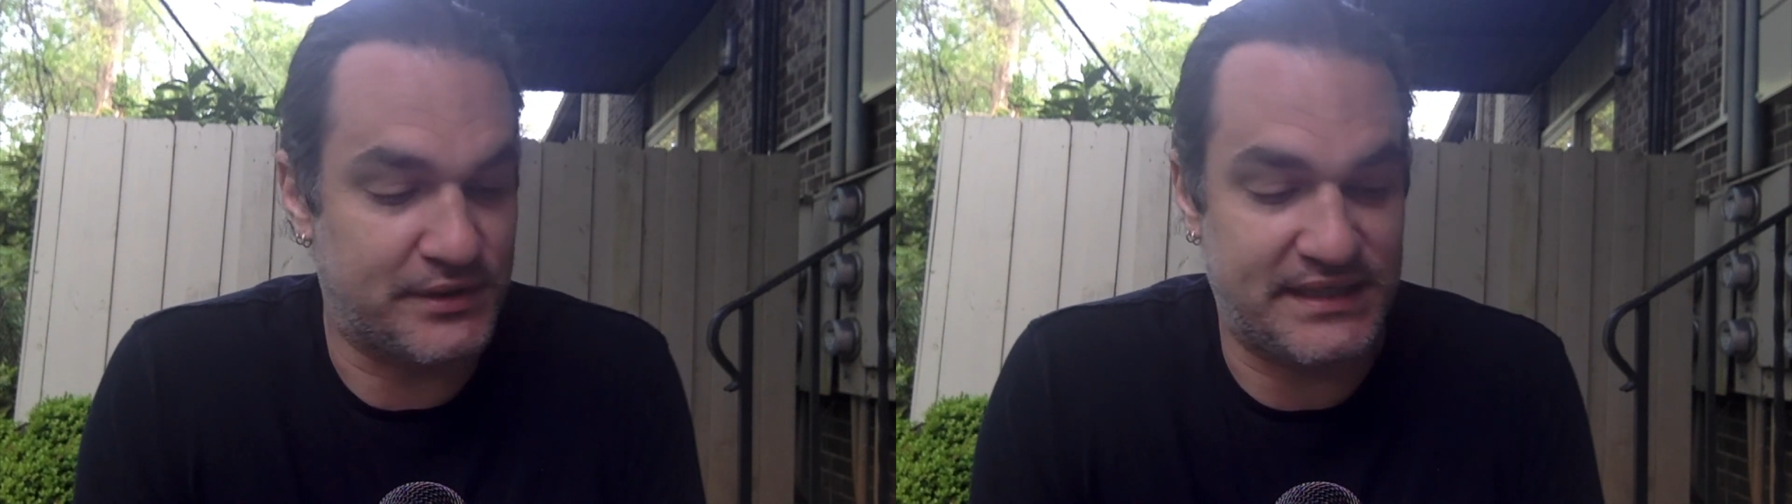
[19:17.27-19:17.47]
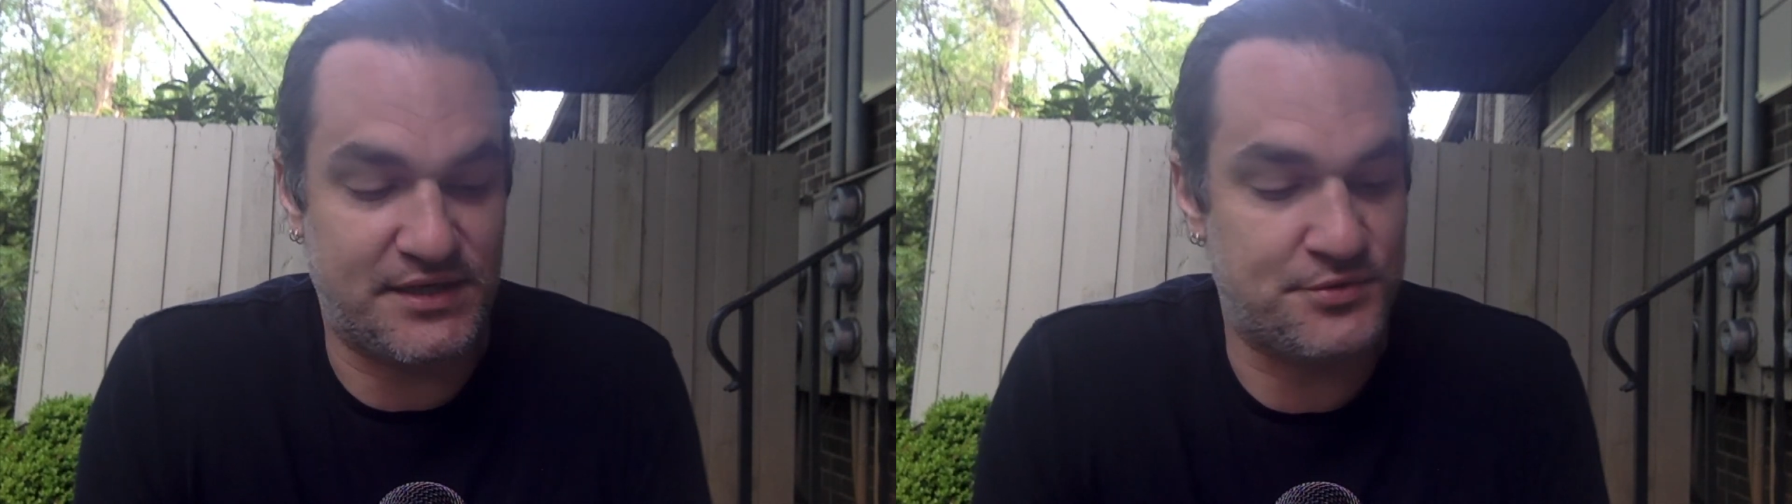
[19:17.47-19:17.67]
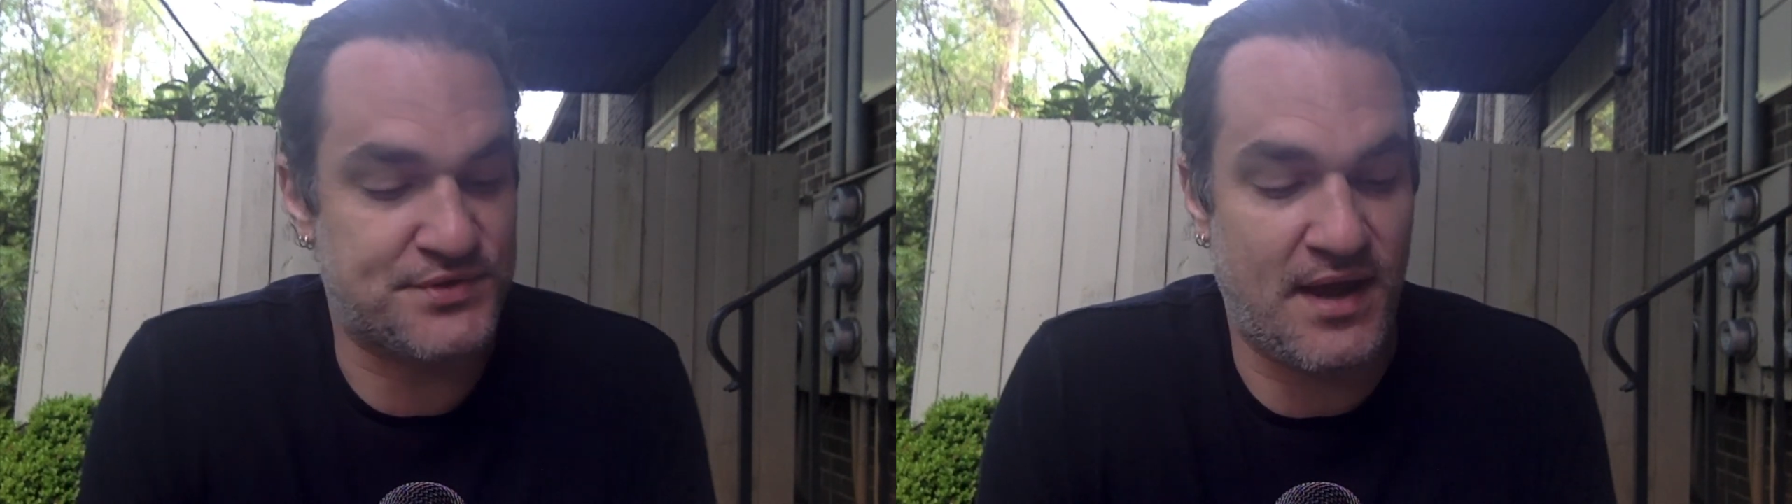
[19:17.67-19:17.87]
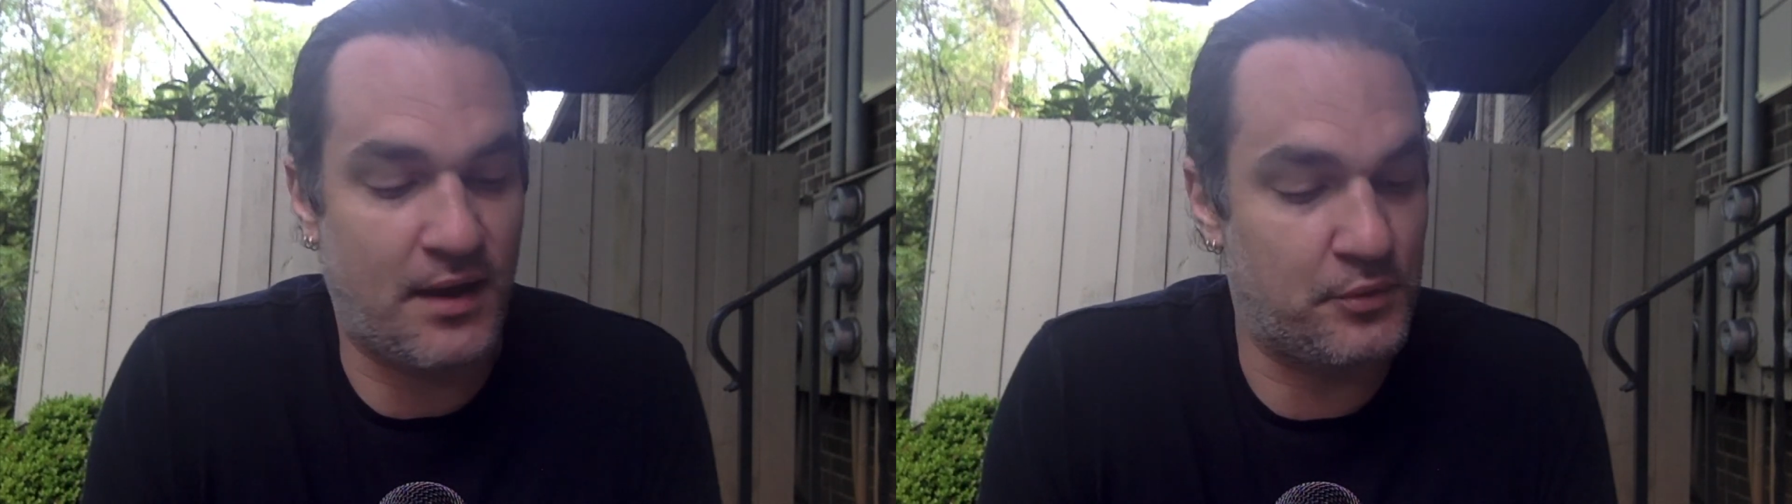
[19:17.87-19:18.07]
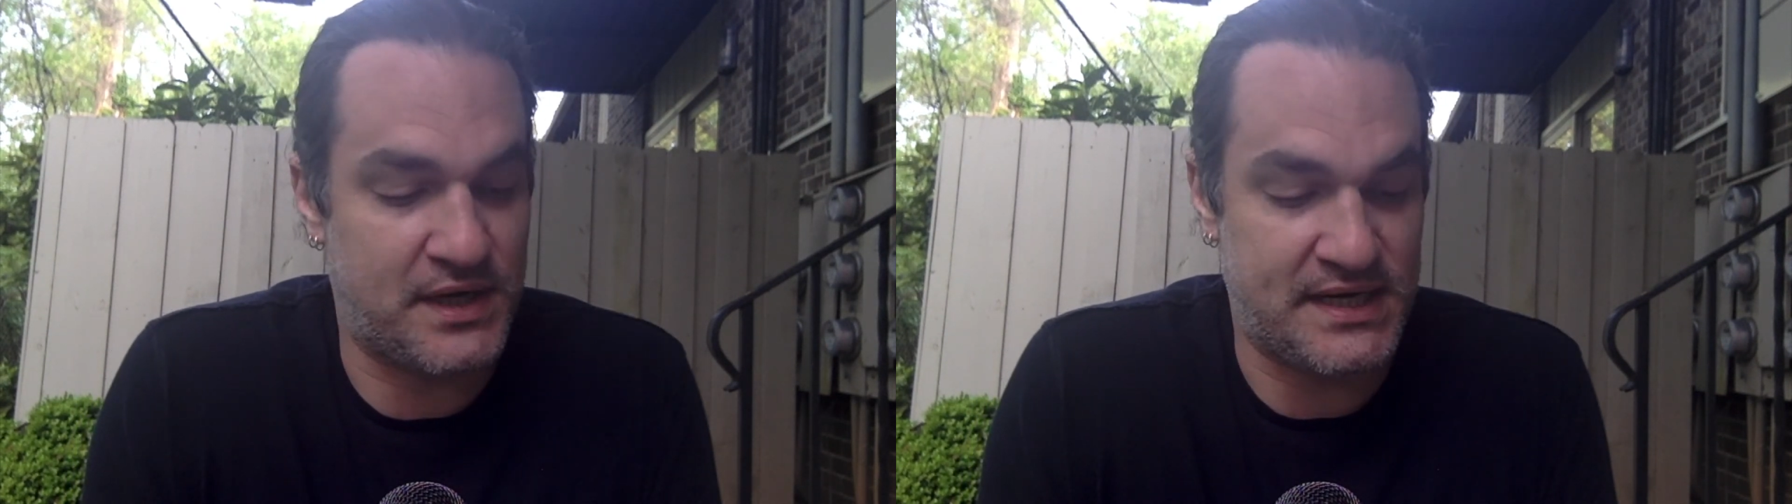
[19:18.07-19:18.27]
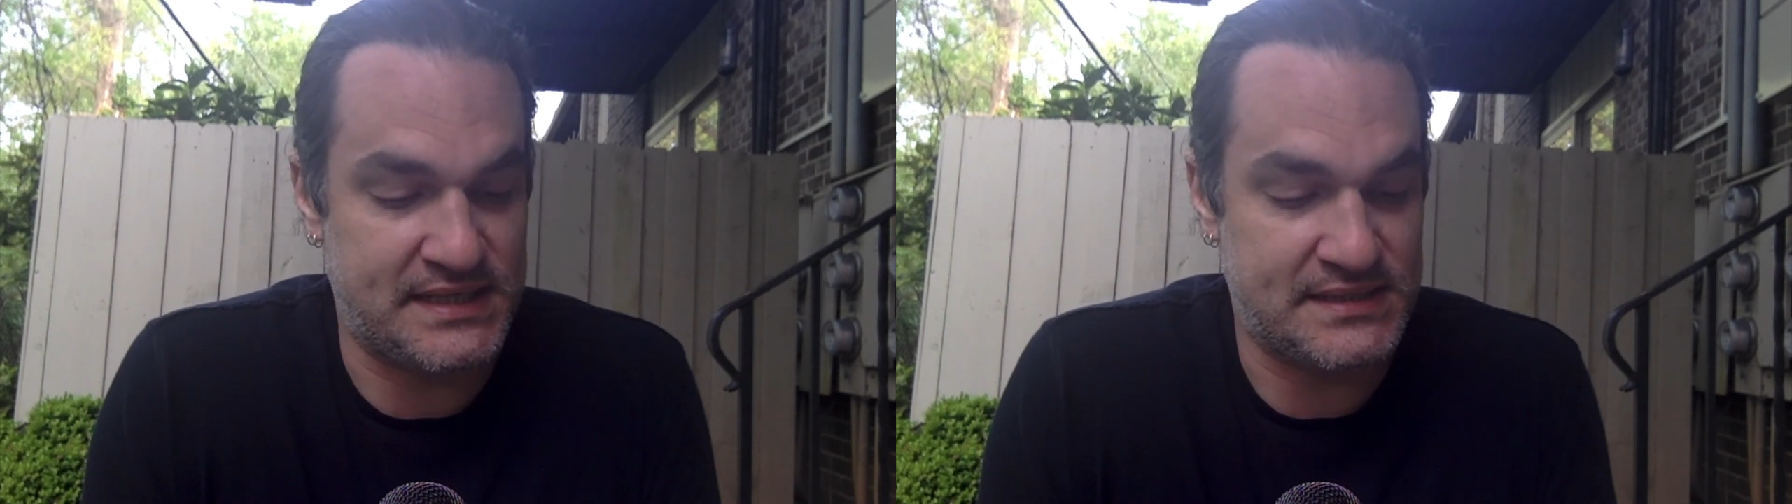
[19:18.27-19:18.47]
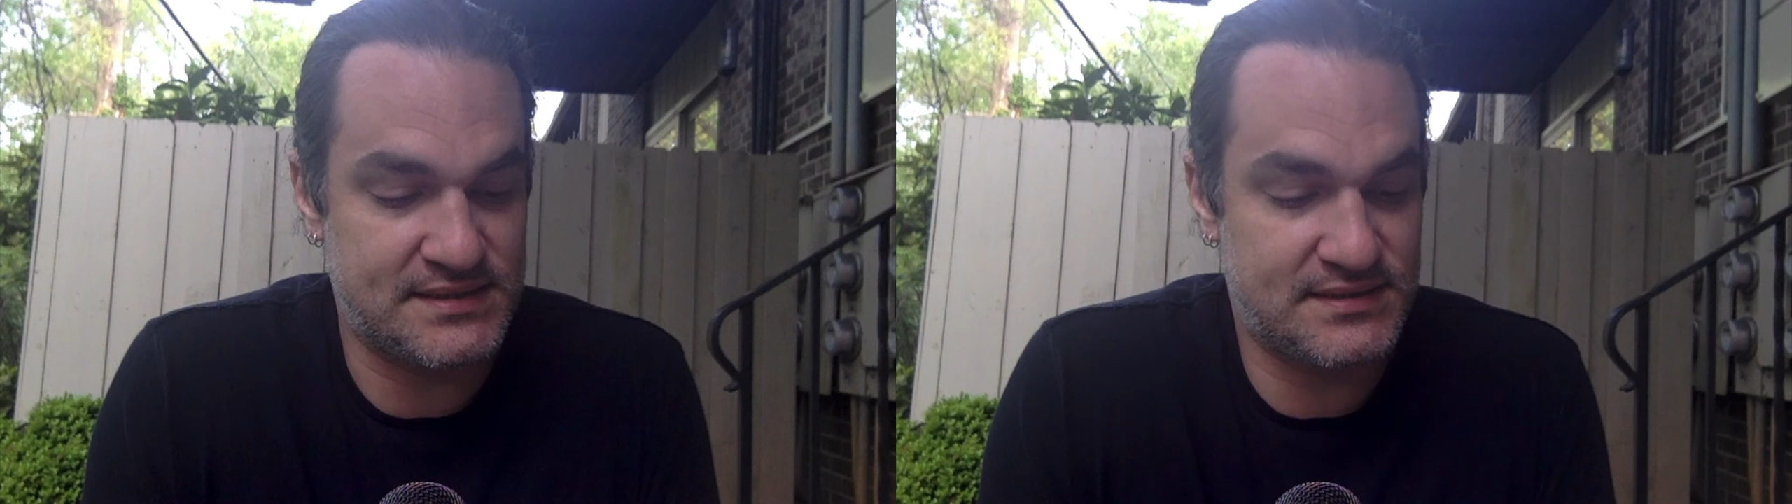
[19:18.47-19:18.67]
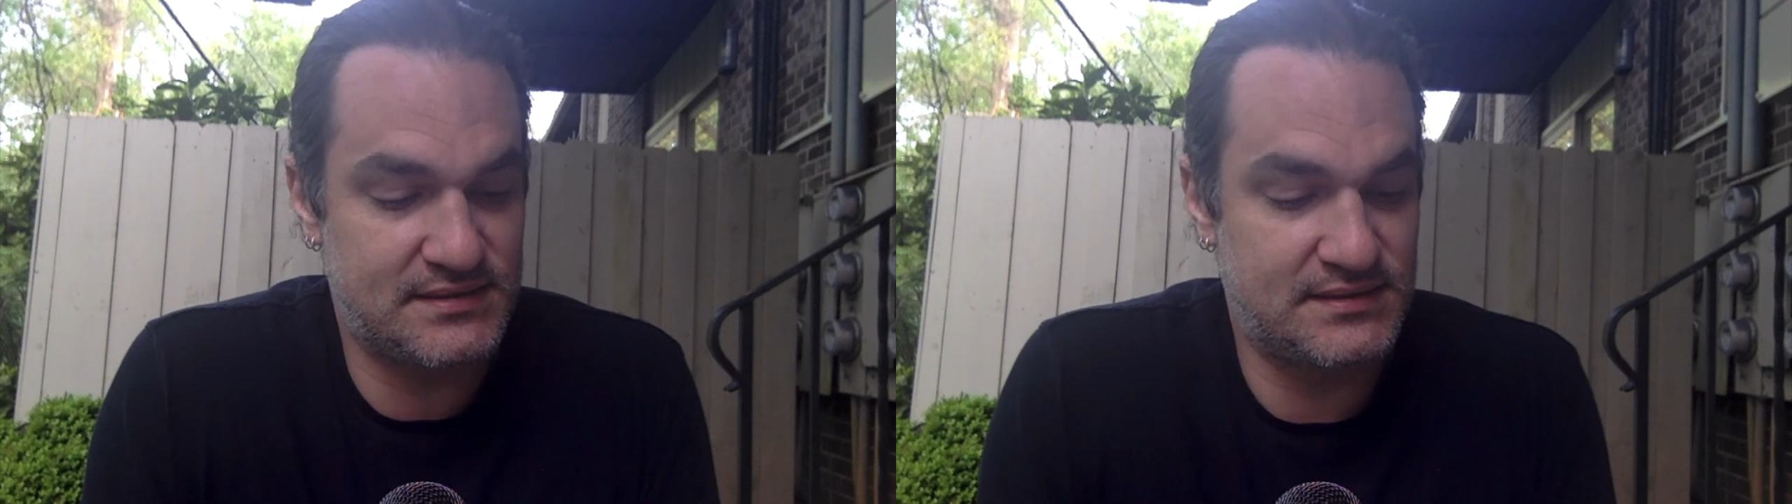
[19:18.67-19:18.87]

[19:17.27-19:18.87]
it knows not what it is,